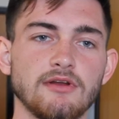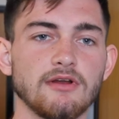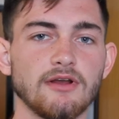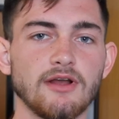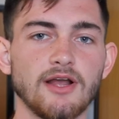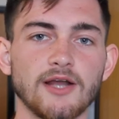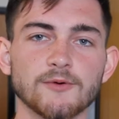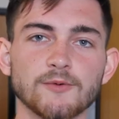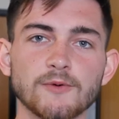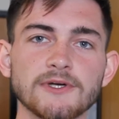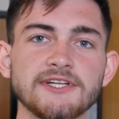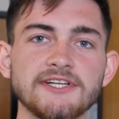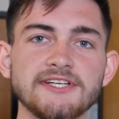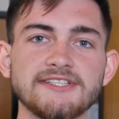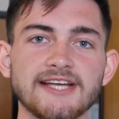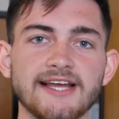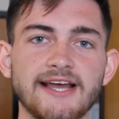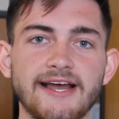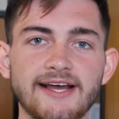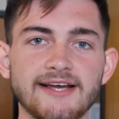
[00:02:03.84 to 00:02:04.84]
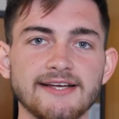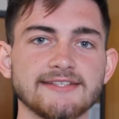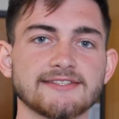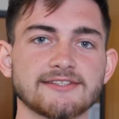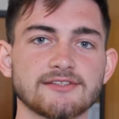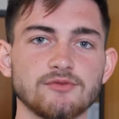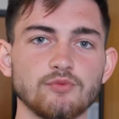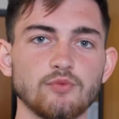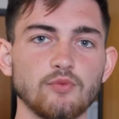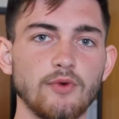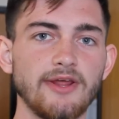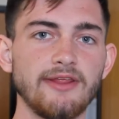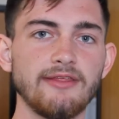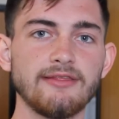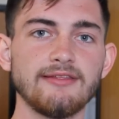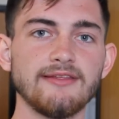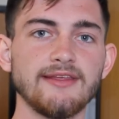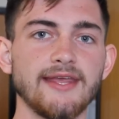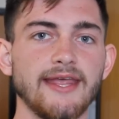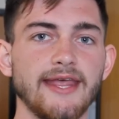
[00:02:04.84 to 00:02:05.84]
I wanted to ask, with
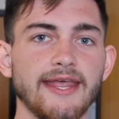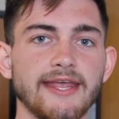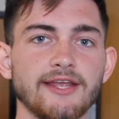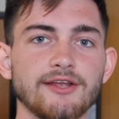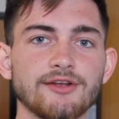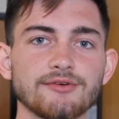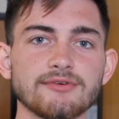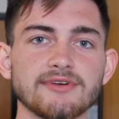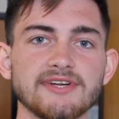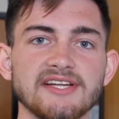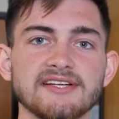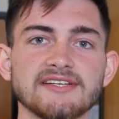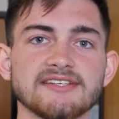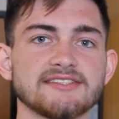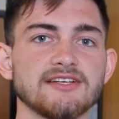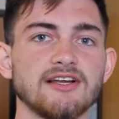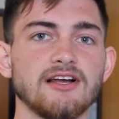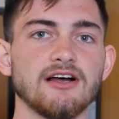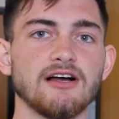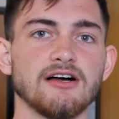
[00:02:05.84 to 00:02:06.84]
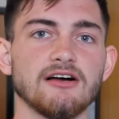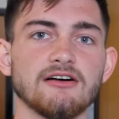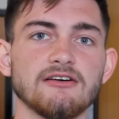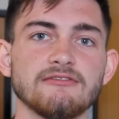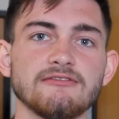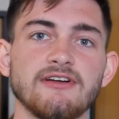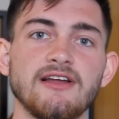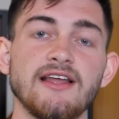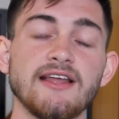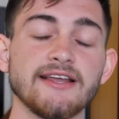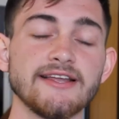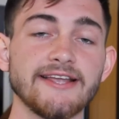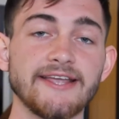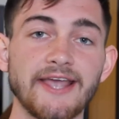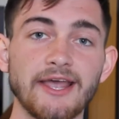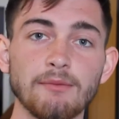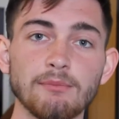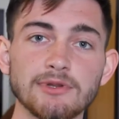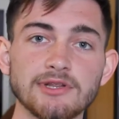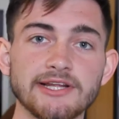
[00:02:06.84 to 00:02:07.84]
the increase of
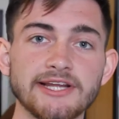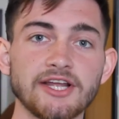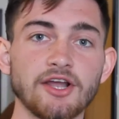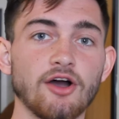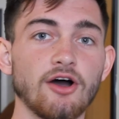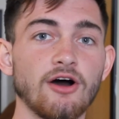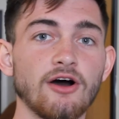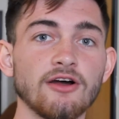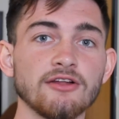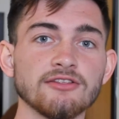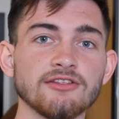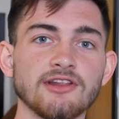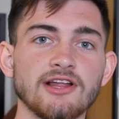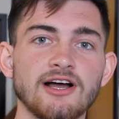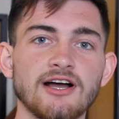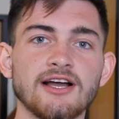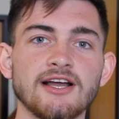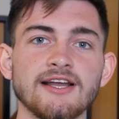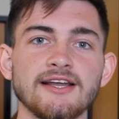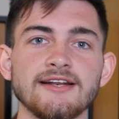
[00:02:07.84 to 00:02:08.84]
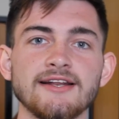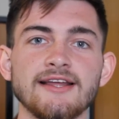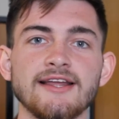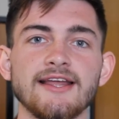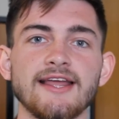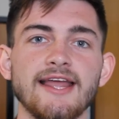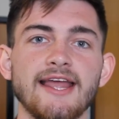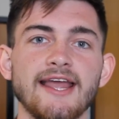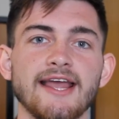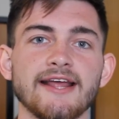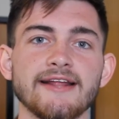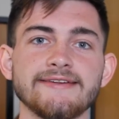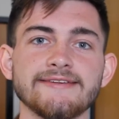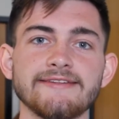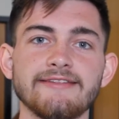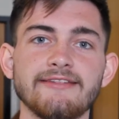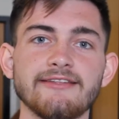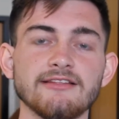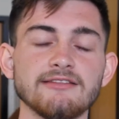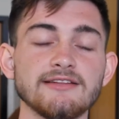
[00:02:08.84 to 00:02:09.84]
gambling online and
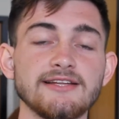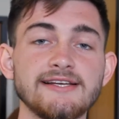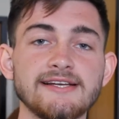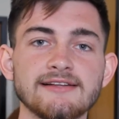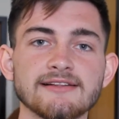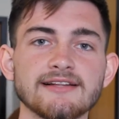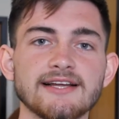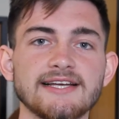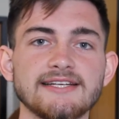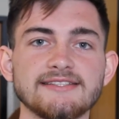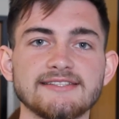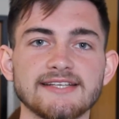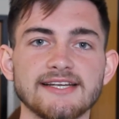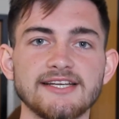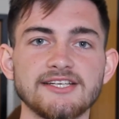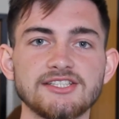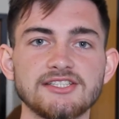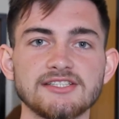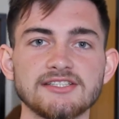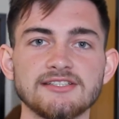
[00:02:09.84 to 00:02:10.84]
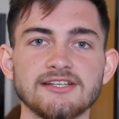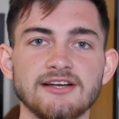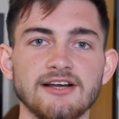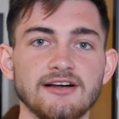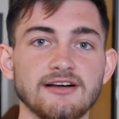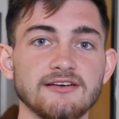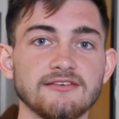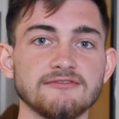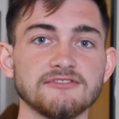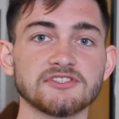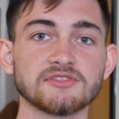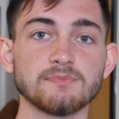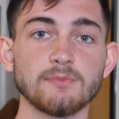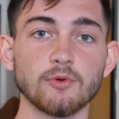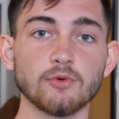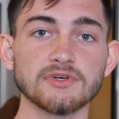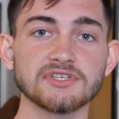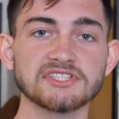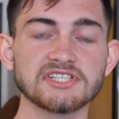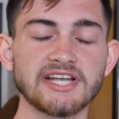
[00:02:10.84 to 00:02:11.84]
the legalization of
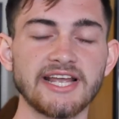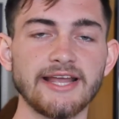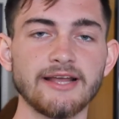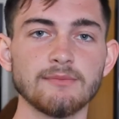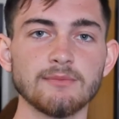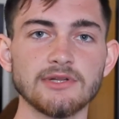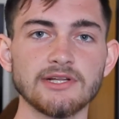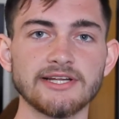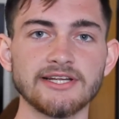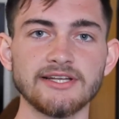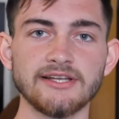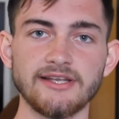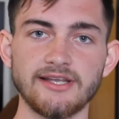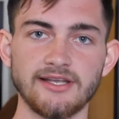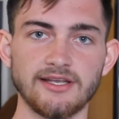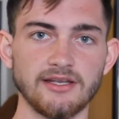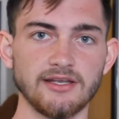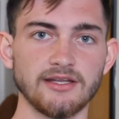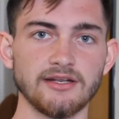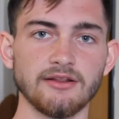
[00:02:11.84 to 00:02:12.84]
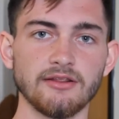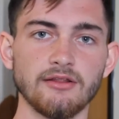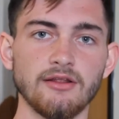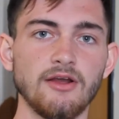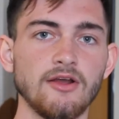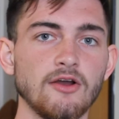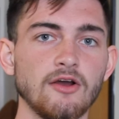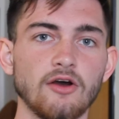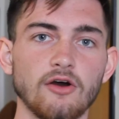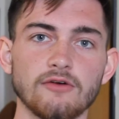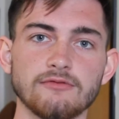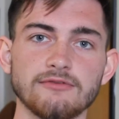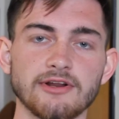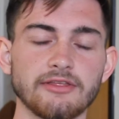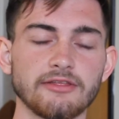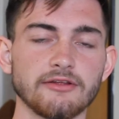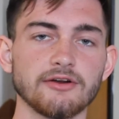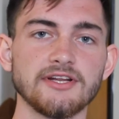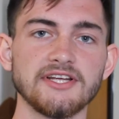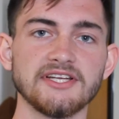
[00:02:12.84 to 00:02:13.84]
sports gambling in over
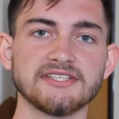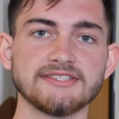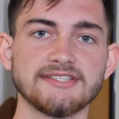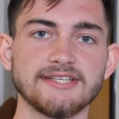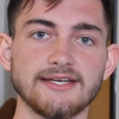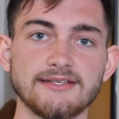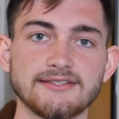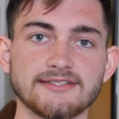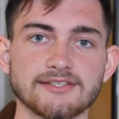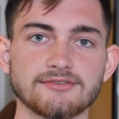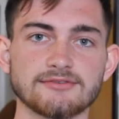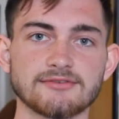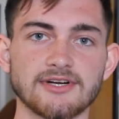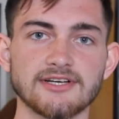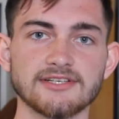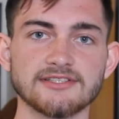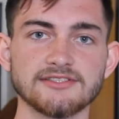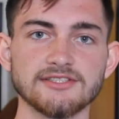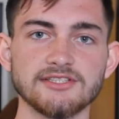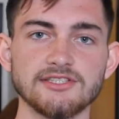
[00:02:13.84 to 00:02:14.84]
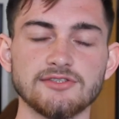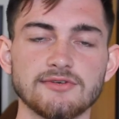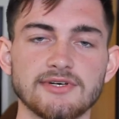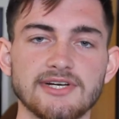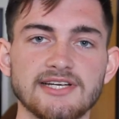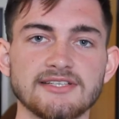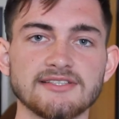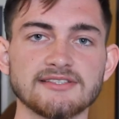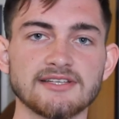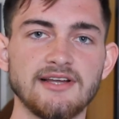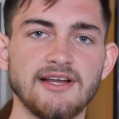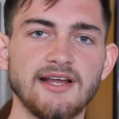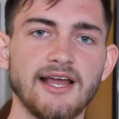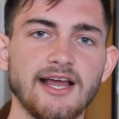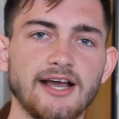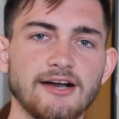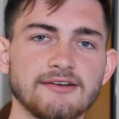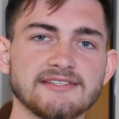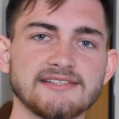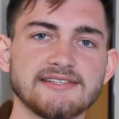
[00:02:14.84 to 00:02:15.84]
30 states across the US,
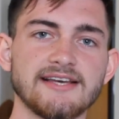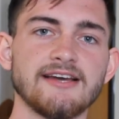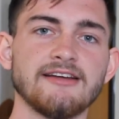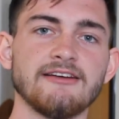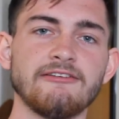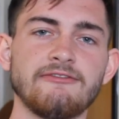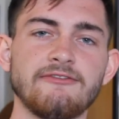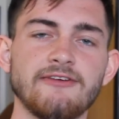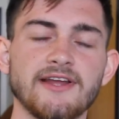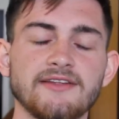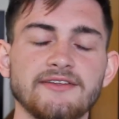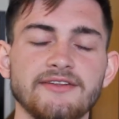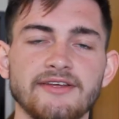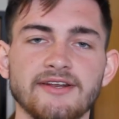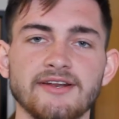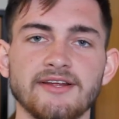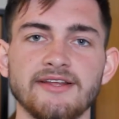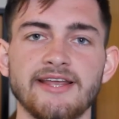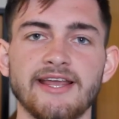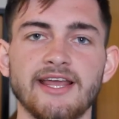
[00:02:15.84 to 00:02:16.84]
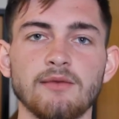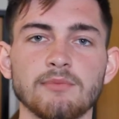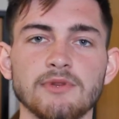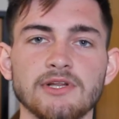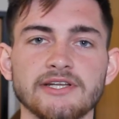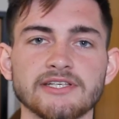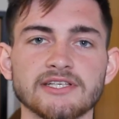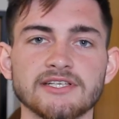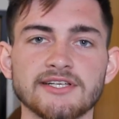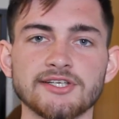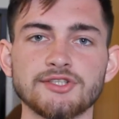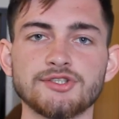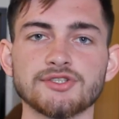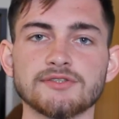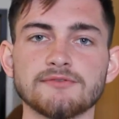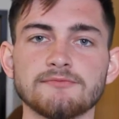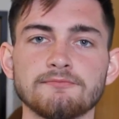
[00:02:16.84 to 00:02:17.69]
how has that affected gambling addiction?